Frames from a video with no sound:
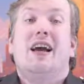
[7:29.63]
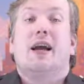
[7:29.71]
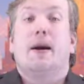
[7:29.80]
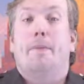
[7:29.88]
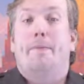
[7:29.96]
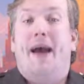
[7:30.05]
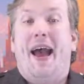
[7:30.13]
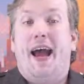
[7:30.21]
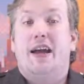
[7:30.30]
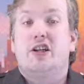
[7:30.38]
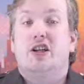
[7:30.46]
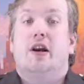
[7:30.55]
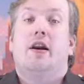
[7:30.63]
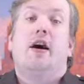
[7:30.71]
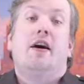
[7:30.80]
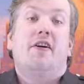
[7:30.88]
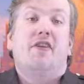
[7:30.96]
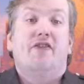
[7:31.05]
compassion,
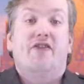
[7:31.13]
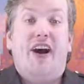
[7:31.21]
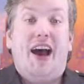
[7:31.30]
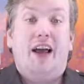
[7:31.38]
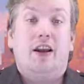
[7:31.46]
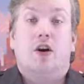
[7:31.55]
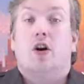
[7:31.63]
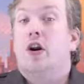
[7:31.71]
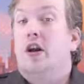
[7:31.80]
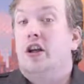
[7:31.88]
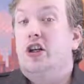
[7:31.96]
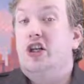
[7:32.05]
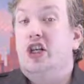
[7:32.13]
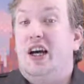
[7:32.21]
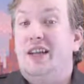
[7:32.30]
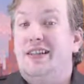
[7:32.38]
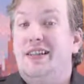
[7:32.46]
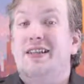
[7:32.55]
valor,
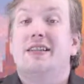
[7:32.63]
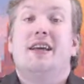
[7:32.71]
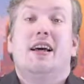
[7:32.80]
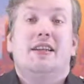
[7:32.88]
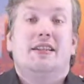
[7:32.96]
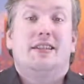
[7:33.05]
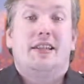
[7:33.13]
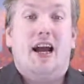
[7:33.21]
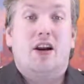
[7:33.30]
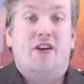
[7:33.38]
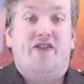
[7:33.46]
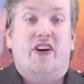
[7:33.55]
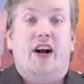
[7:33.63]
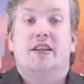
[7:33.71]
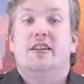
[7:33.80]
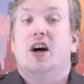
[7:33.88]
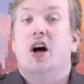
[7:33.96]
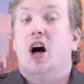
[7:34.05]
justice, sacrifice,